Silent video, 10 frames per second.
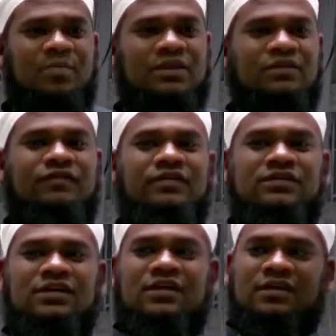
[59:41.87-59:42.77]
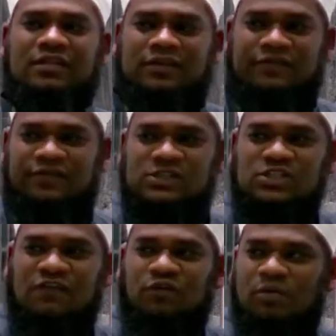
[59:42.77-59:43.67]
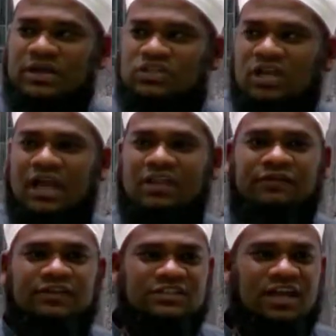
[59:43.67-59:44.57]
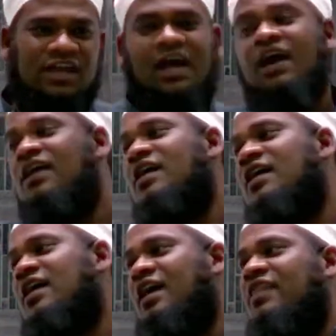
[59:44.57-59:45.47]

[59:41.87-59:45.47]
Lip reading: In the battlefield, the first saf will make salah, the first rak'ah,